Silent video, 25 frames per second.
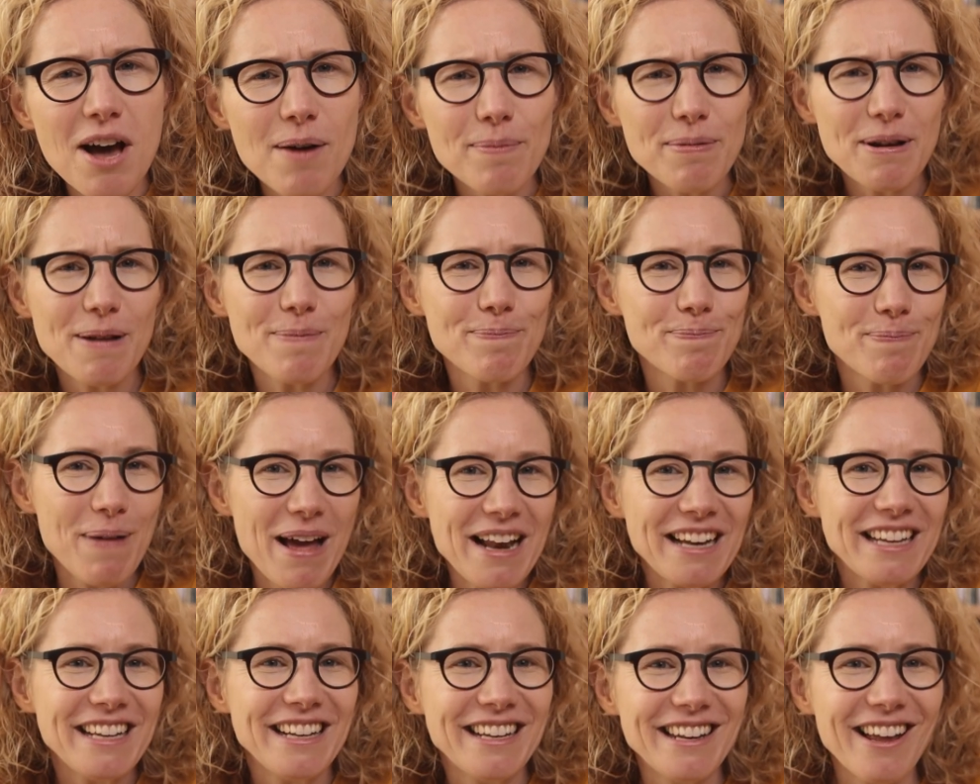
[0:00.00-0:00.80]
But a
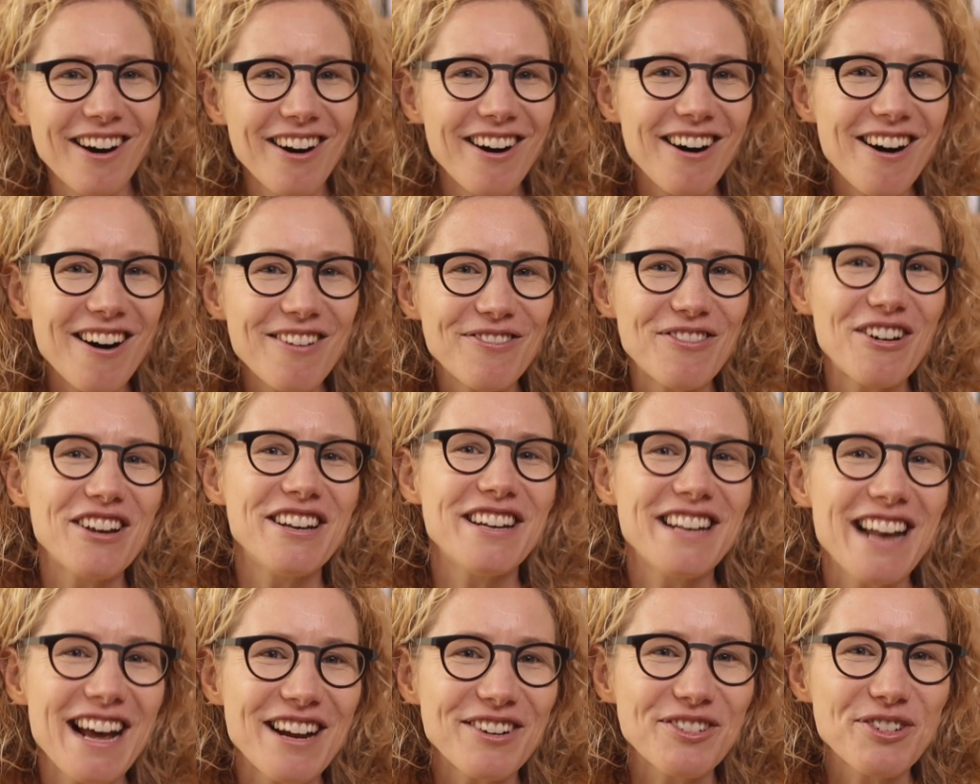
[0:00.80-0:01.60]
belly laugh, a
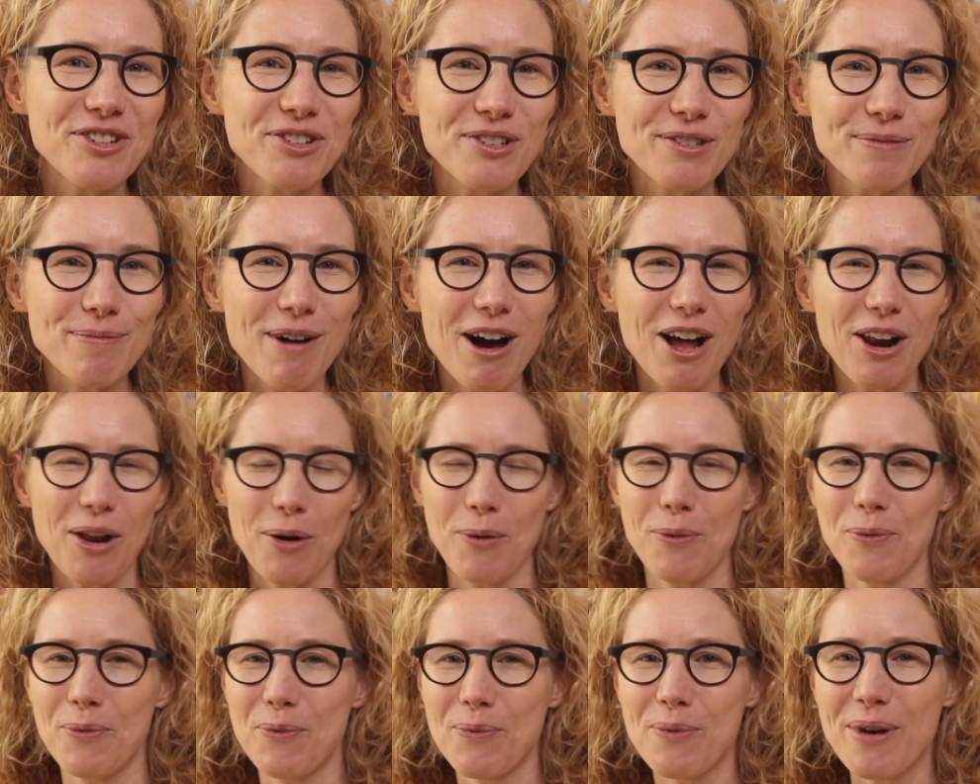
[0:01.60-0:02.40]
natural smile,
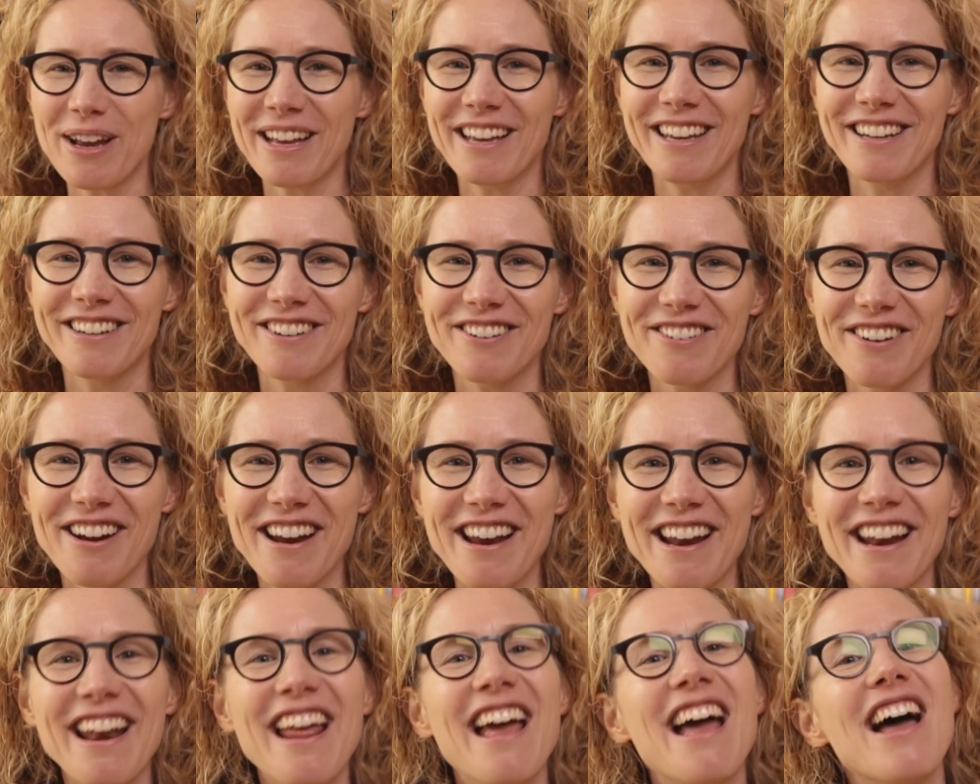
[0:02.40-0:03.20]
a wicked
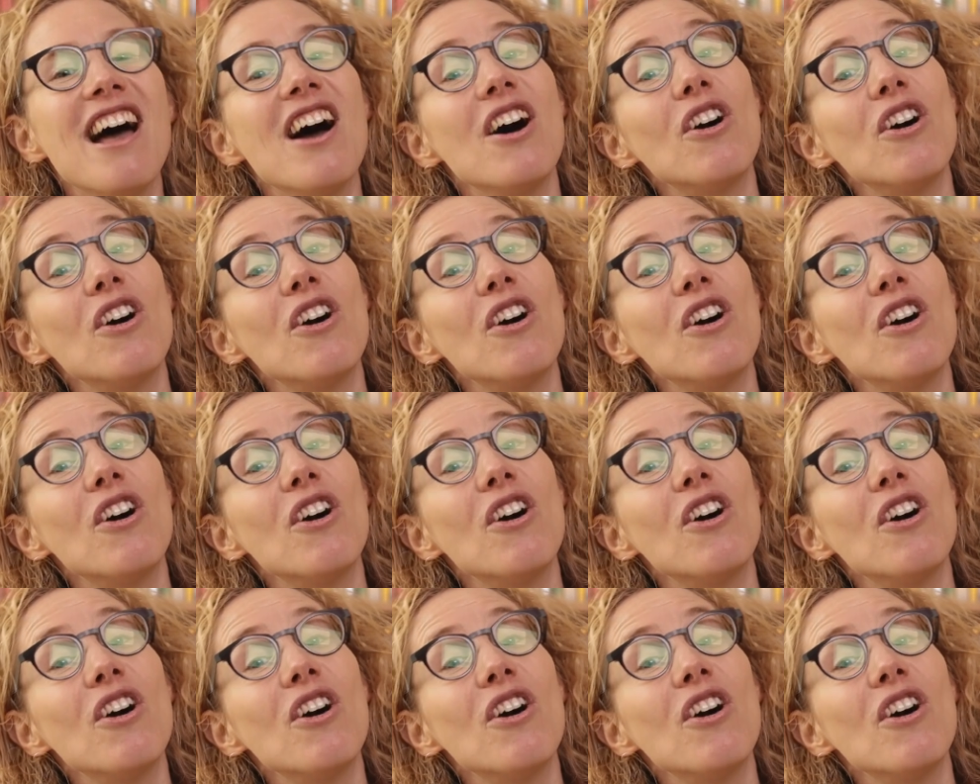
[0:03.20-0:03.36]
grin,